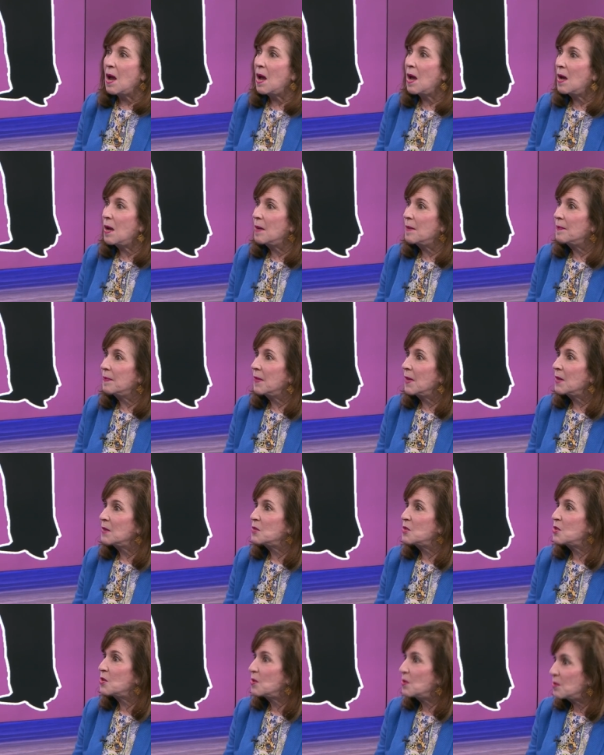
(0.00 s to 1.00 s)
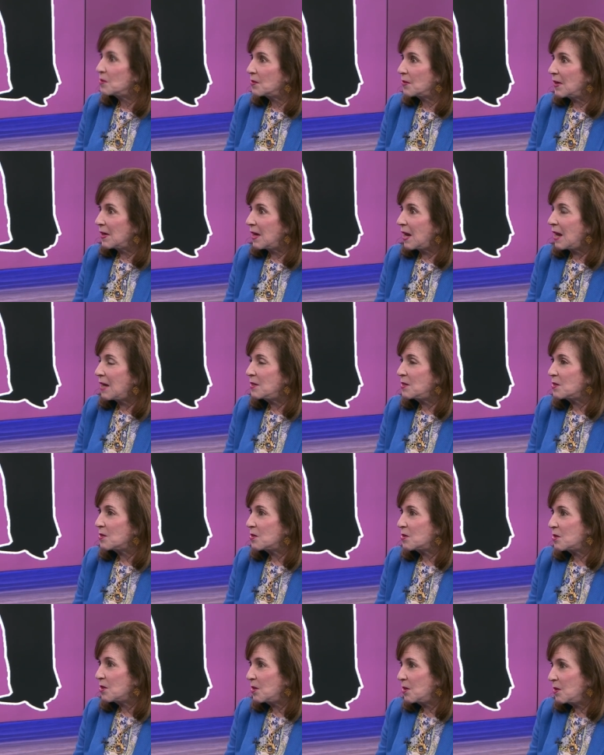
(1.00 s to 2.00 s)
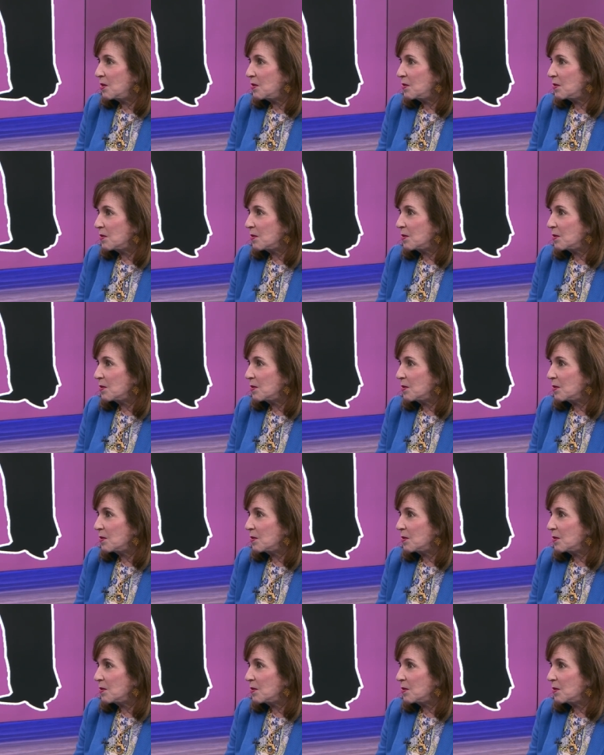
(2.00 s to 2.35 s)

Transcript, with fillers: um, children ages 2